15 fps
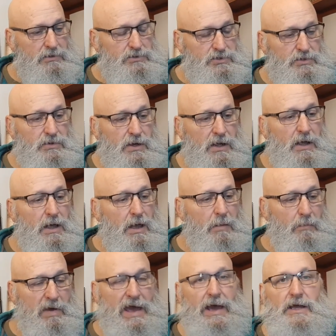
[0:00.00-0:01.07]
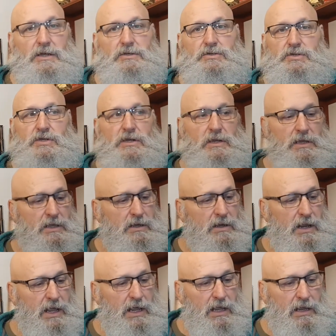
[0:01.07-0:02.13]
tuna package
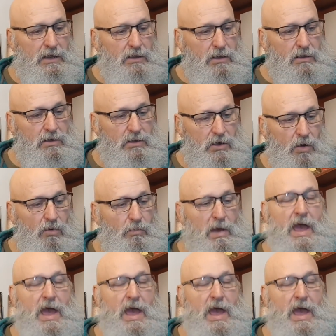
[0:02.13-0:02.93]
in a go